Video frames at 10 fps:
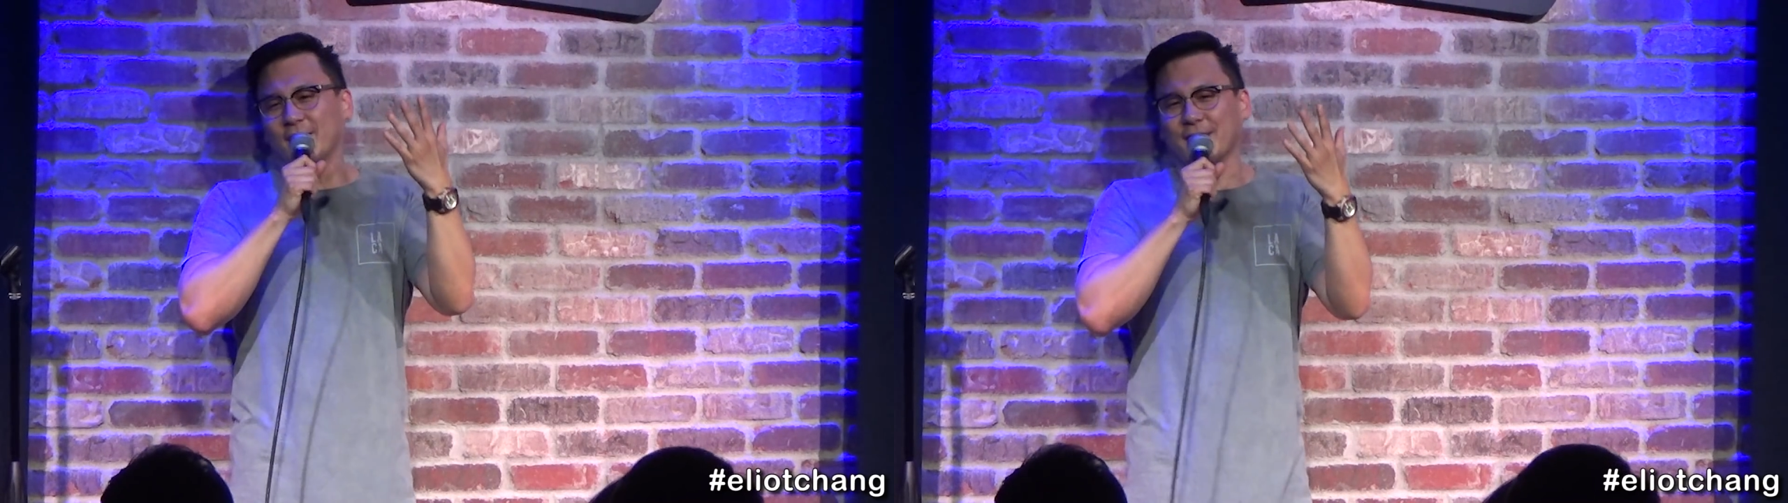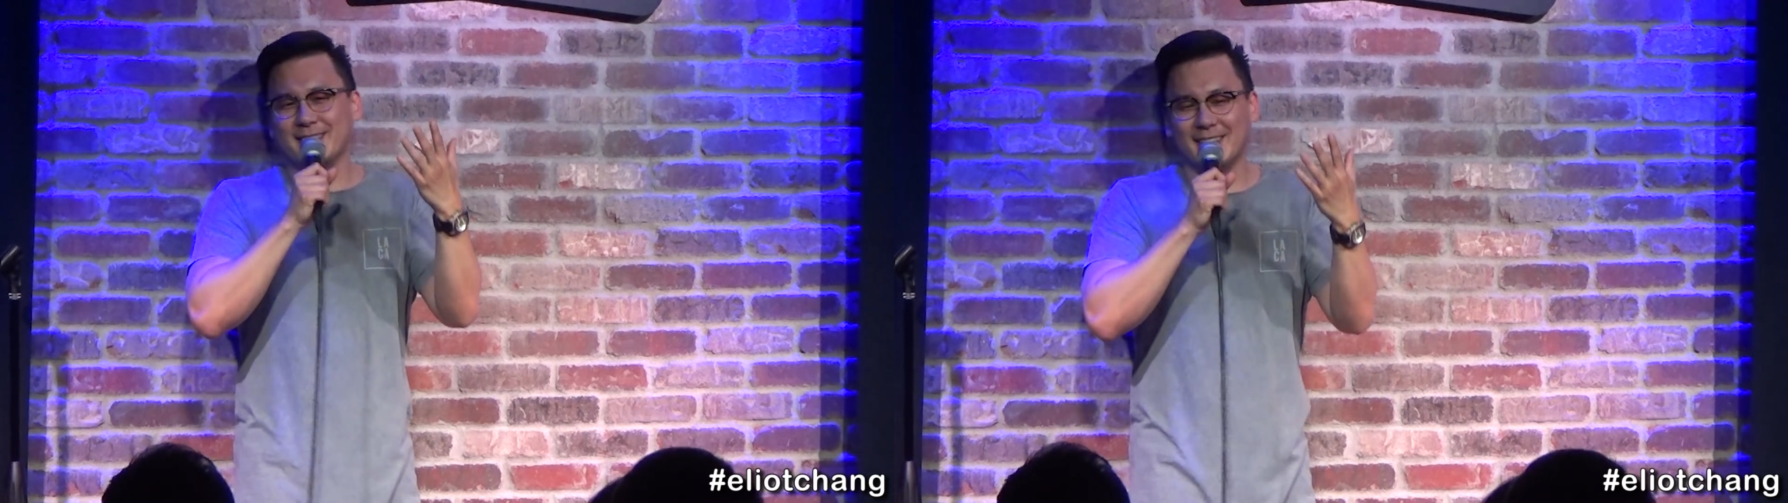
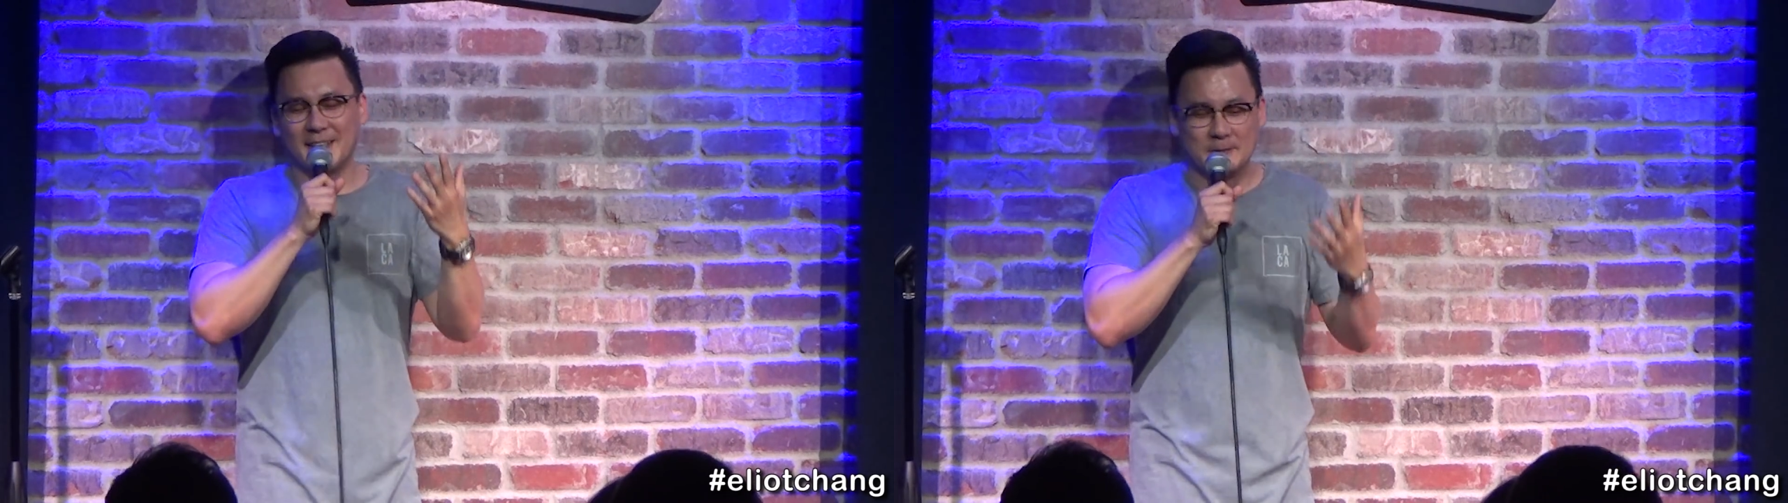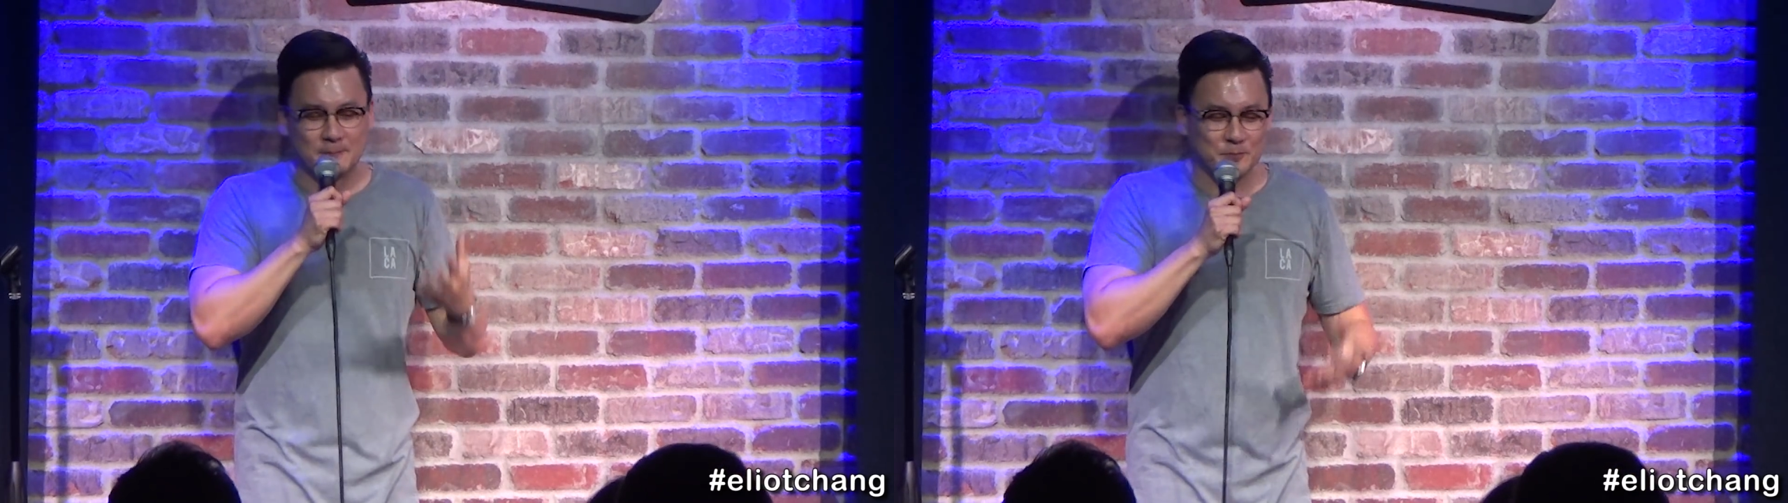
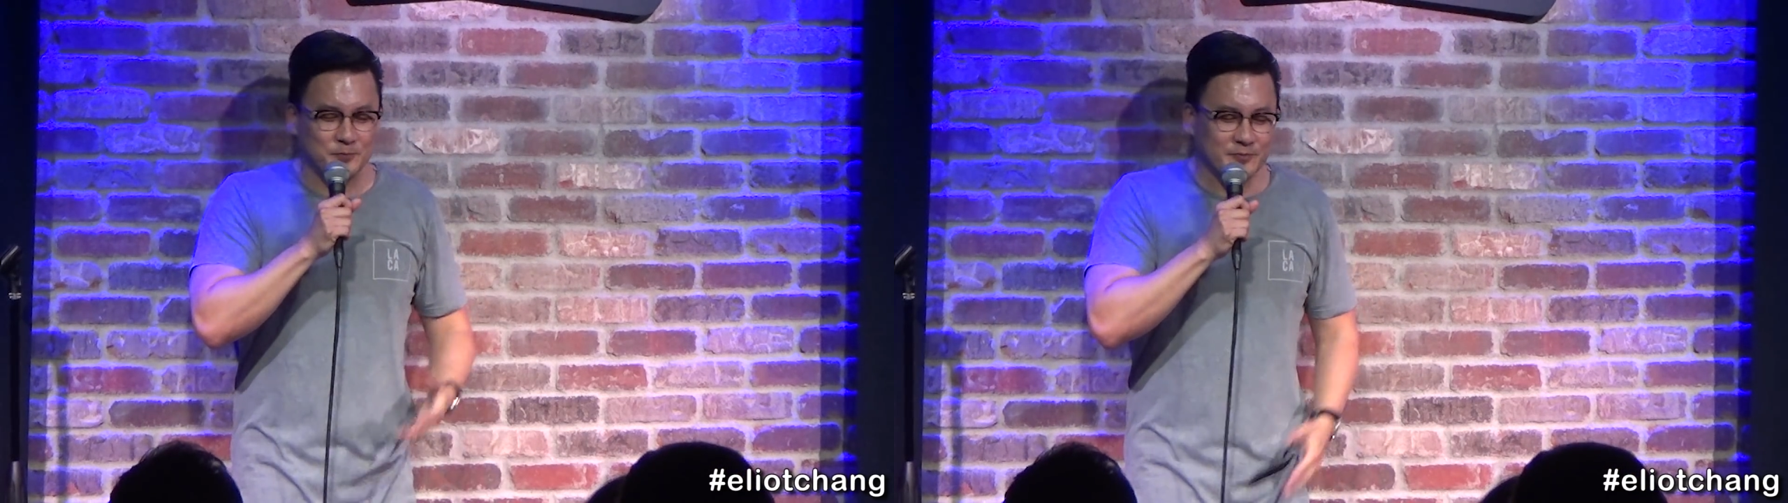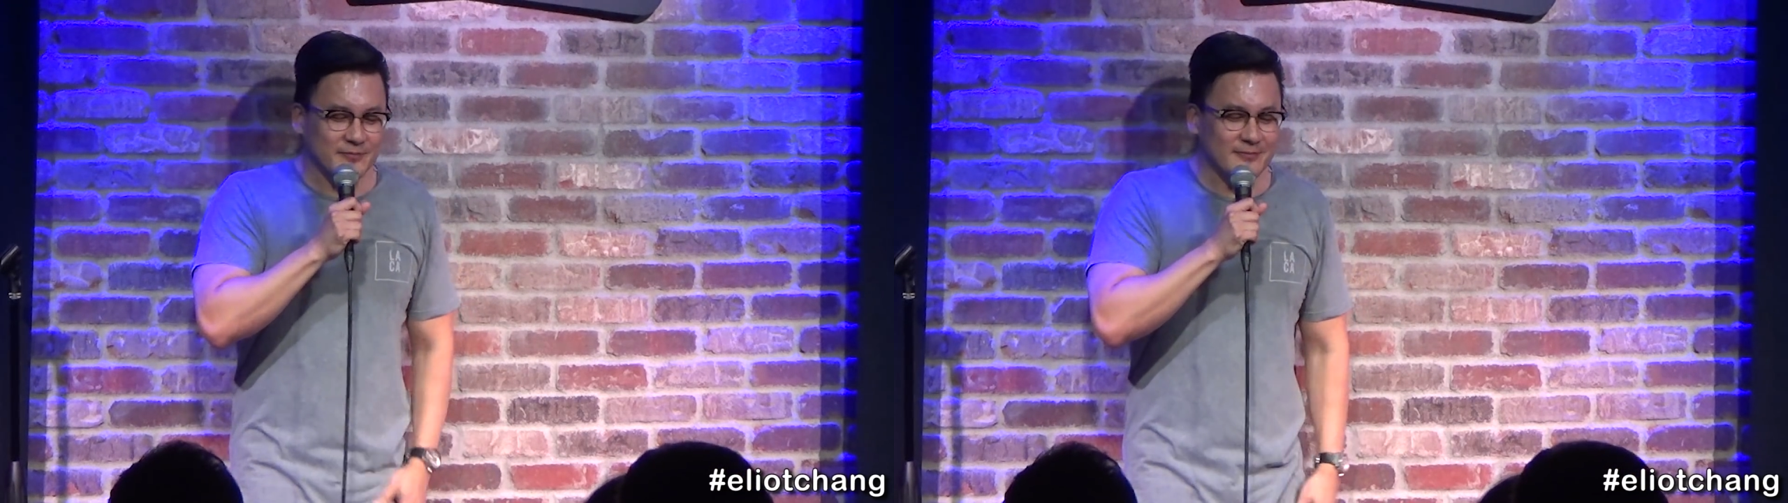cursing.
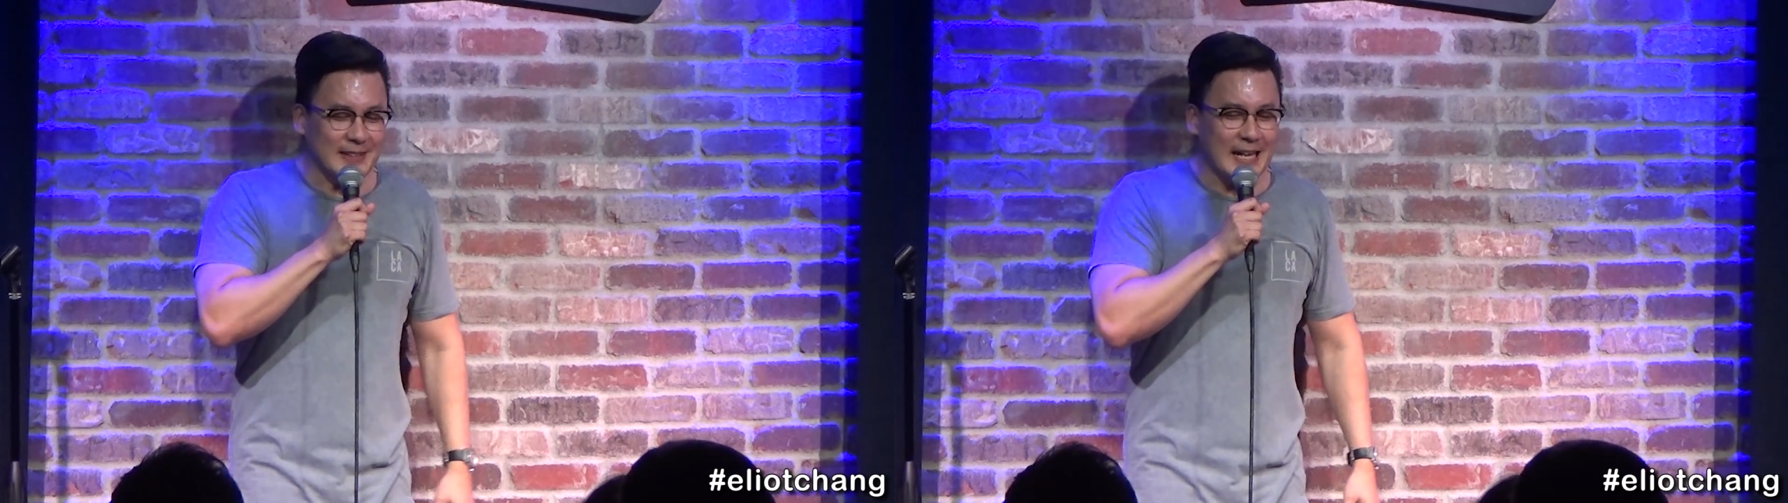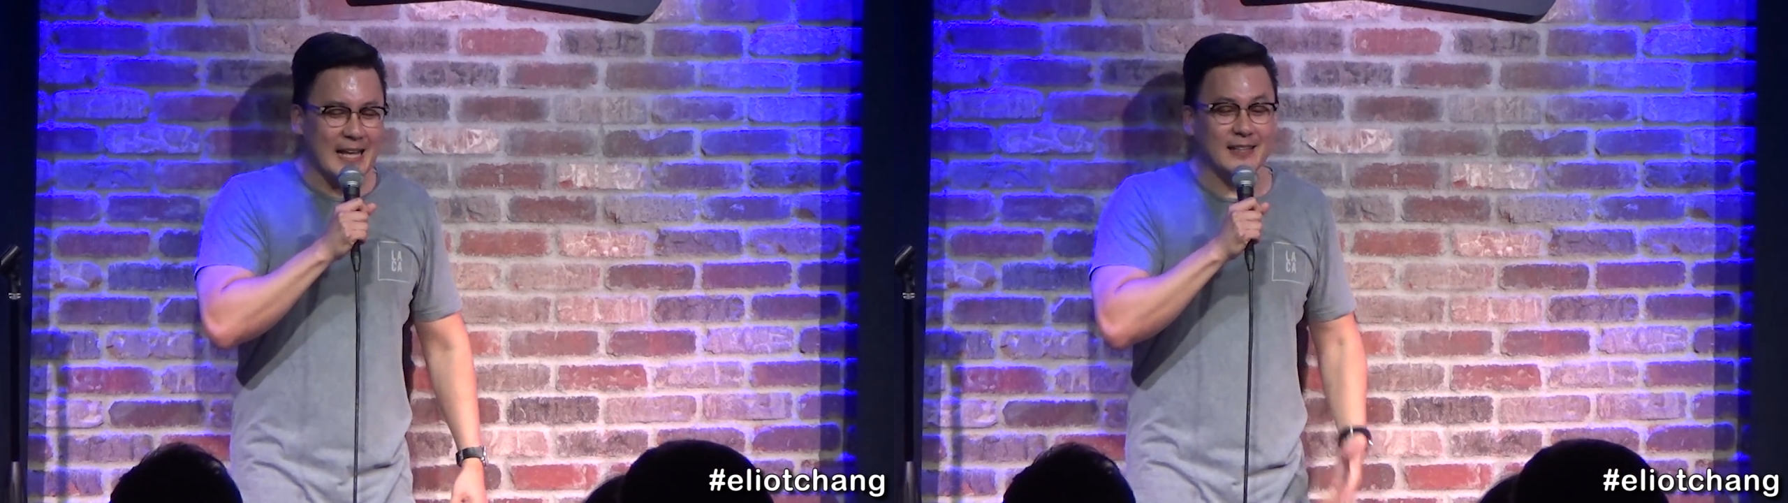
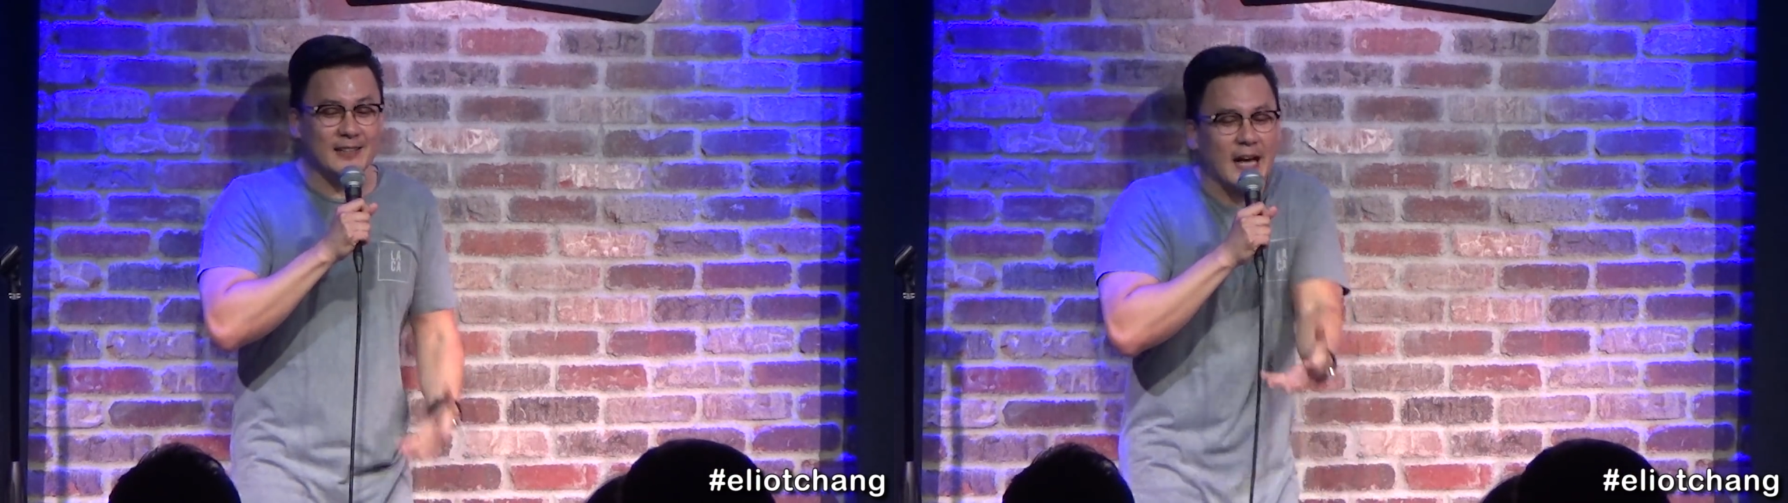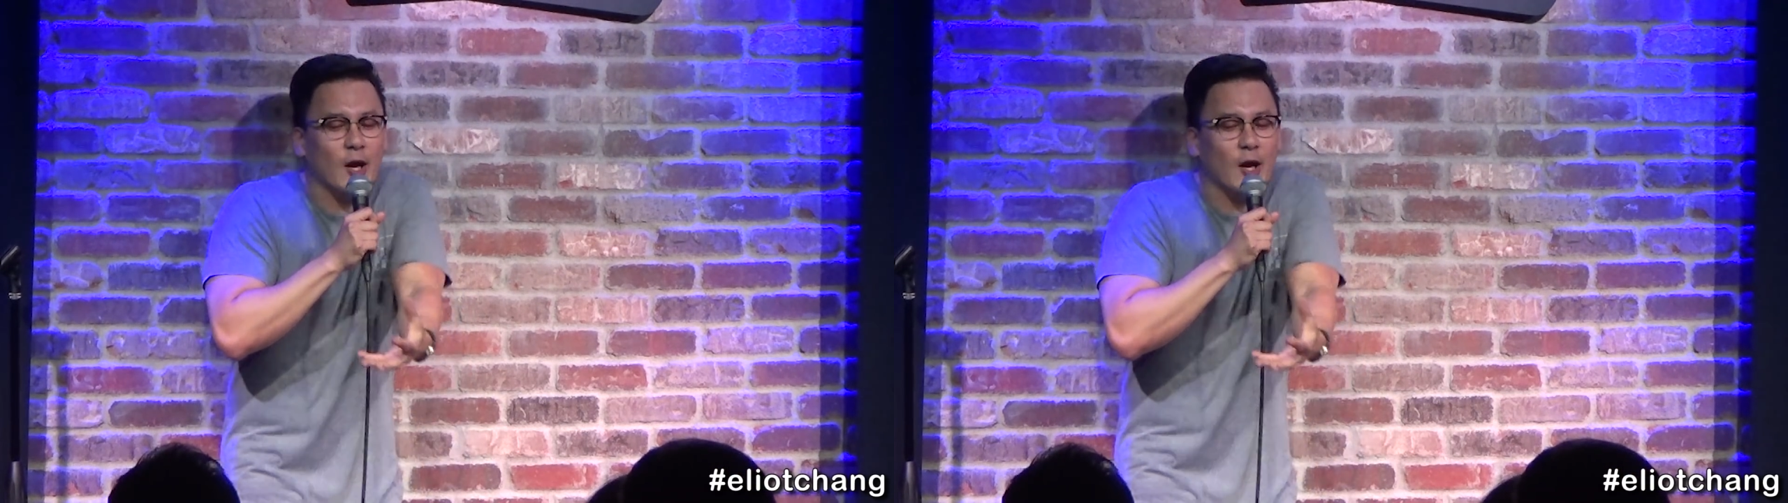And the next day,